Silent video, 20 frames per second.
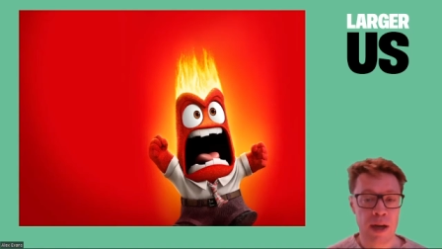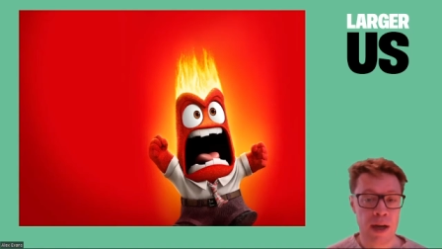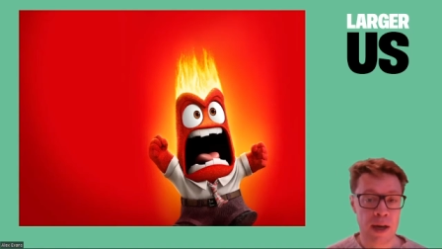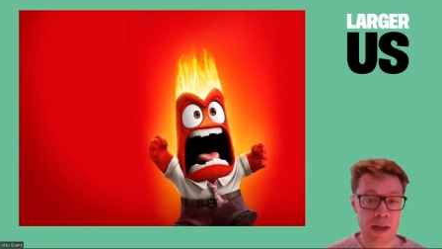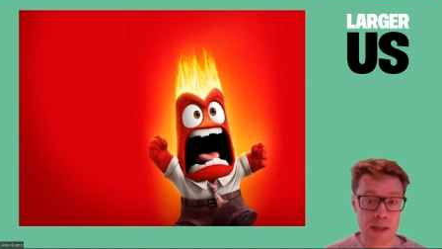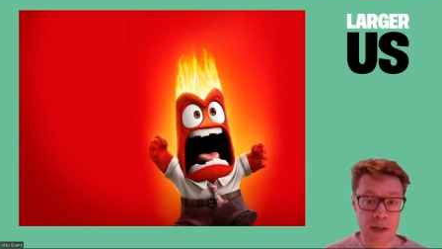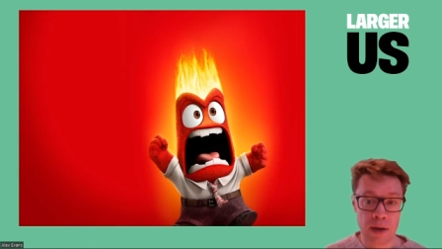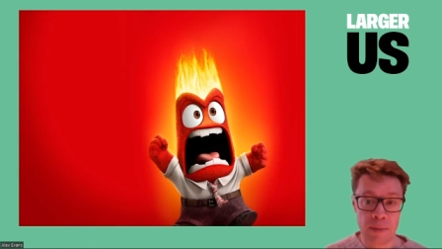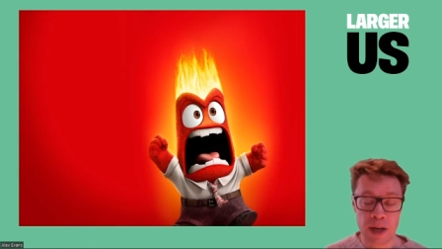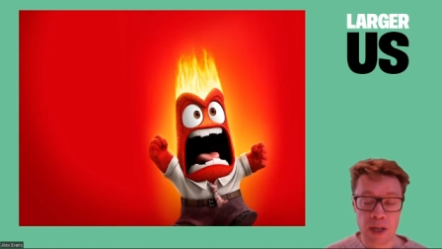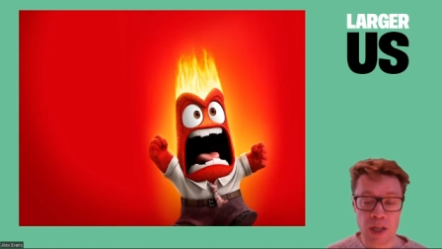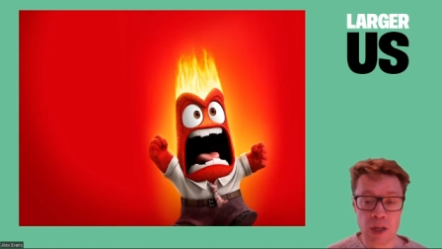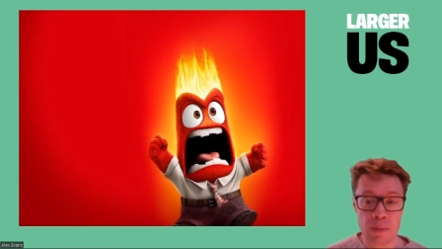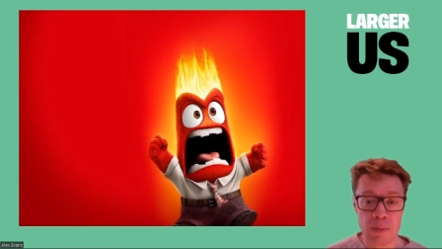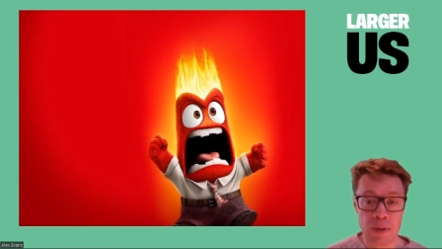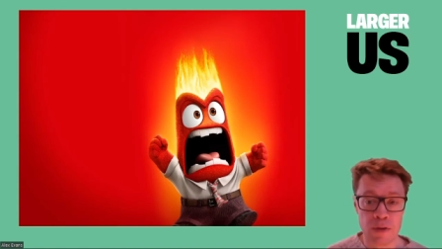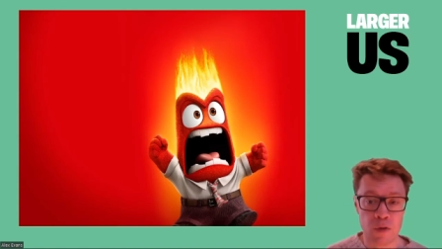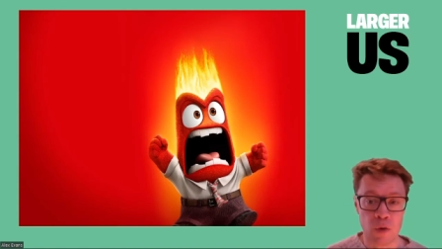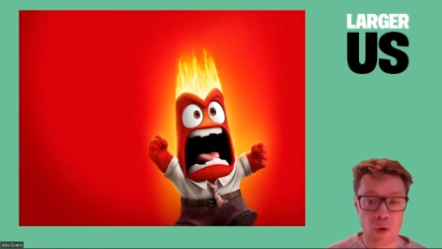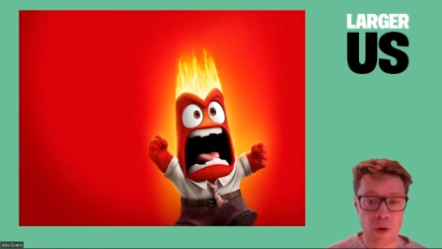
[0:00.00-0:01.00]
And as I mentioned
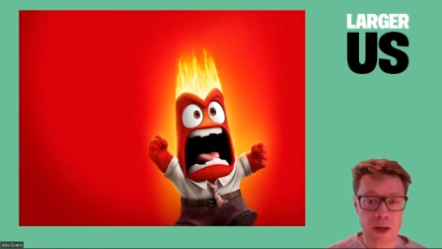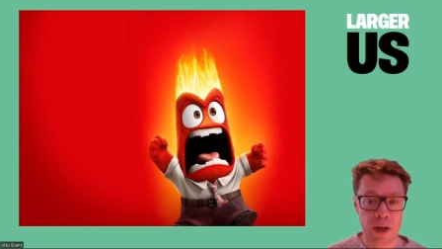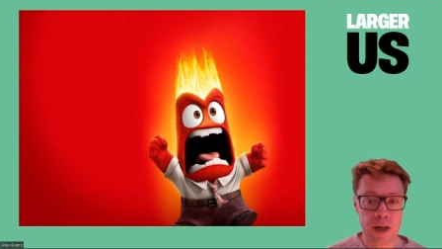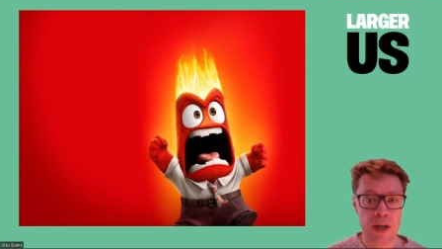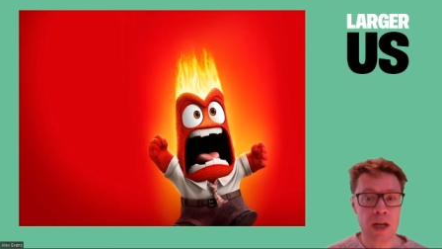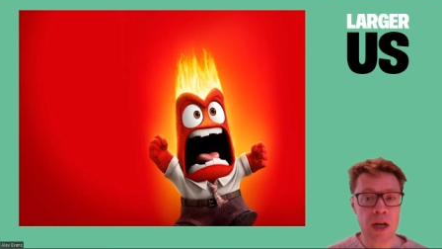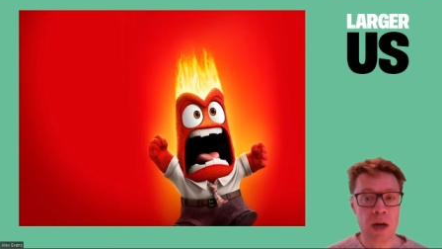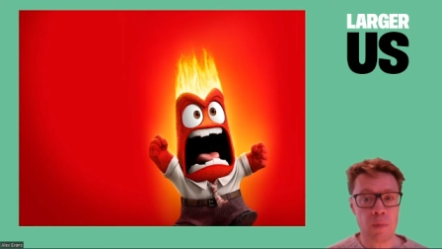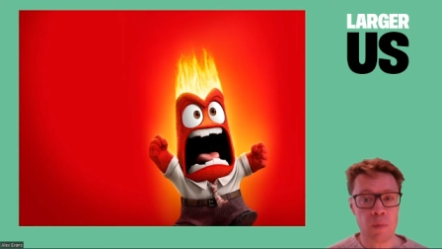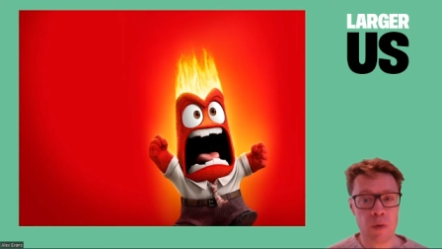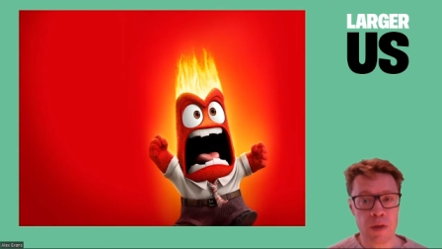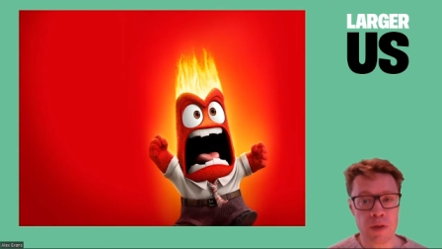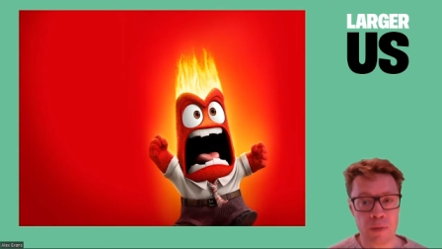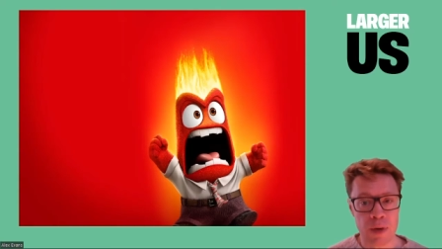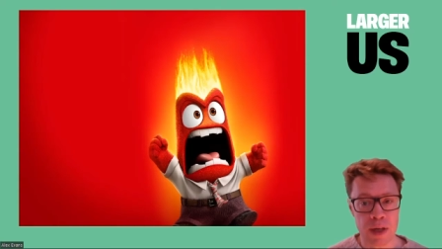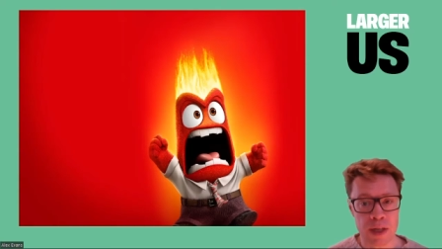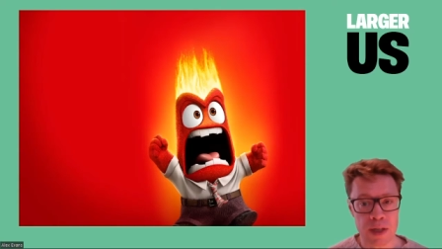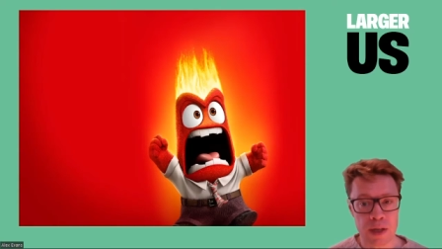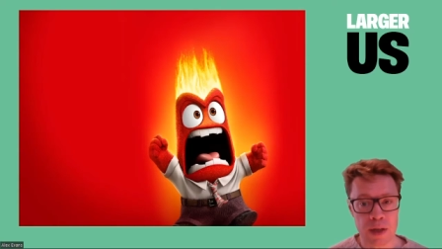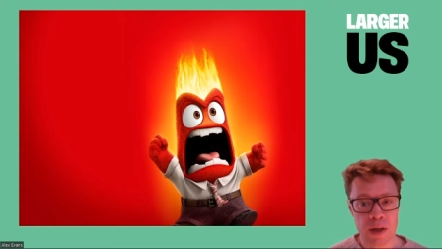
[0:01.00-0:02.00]
before, it can come with the
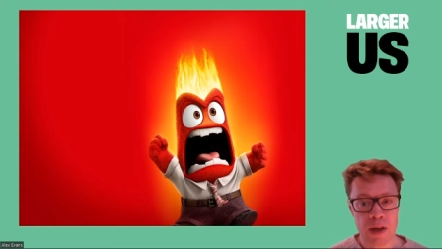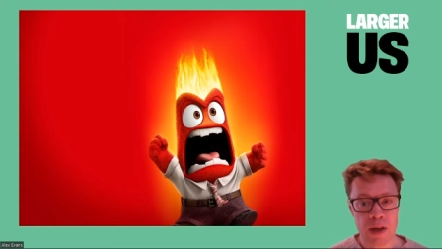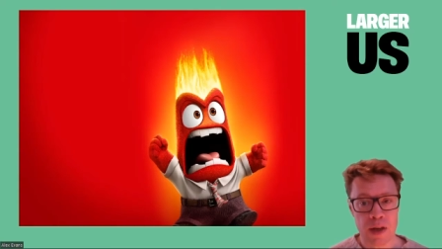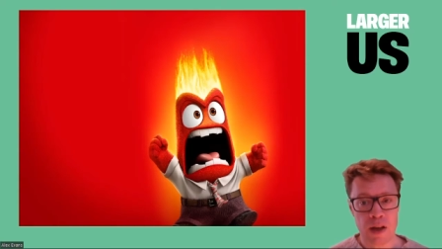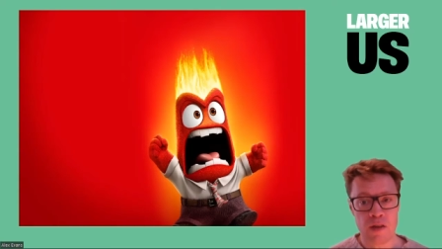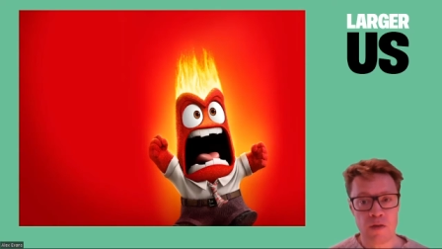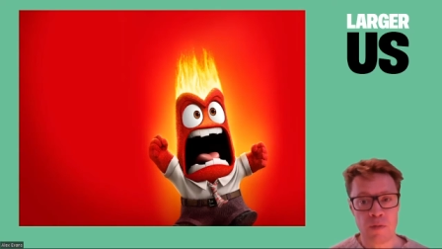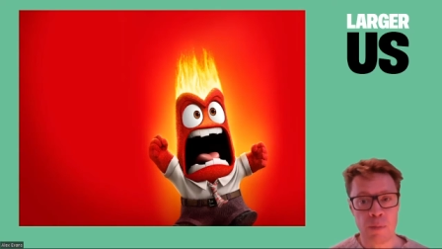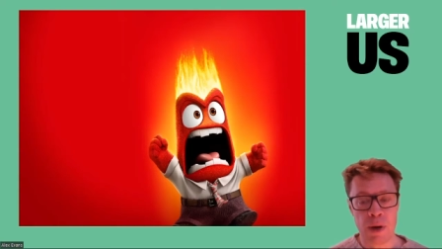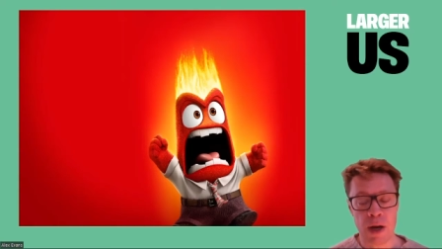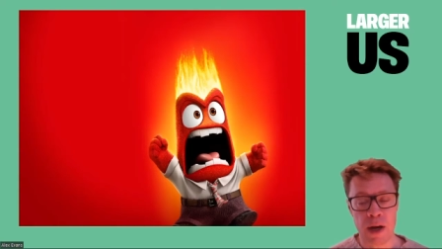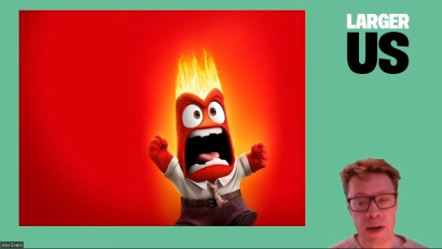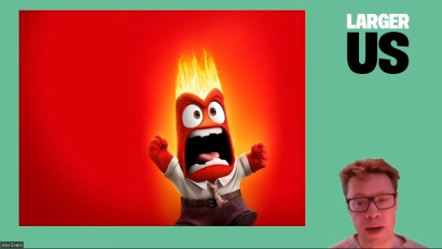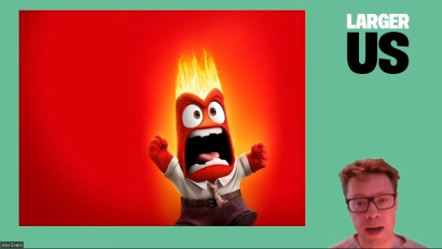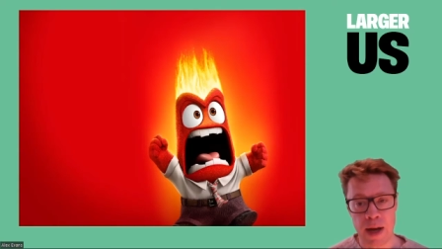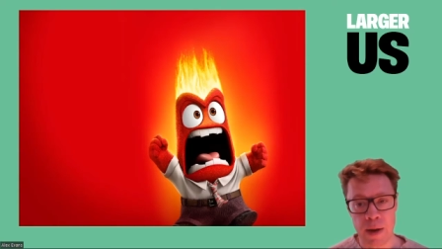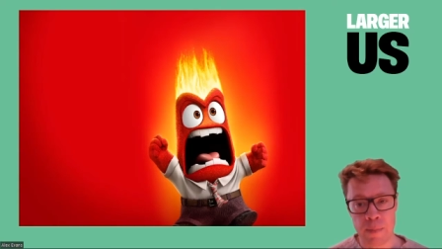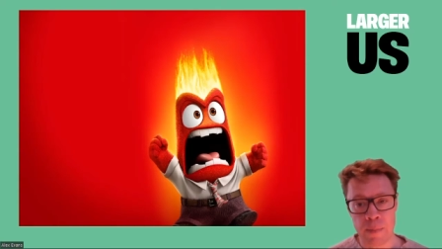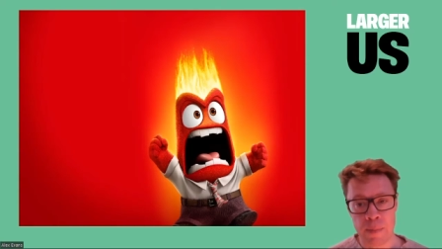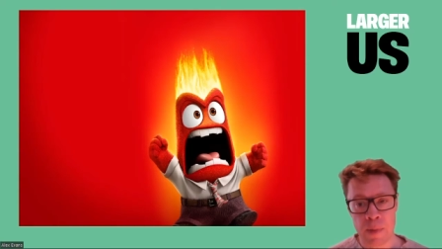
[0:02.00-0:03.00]
risk of
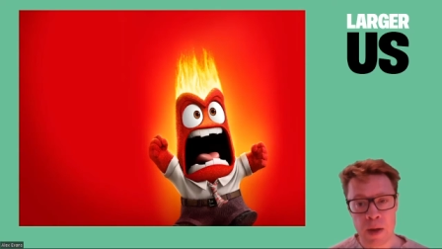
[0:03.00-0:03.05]
burnout.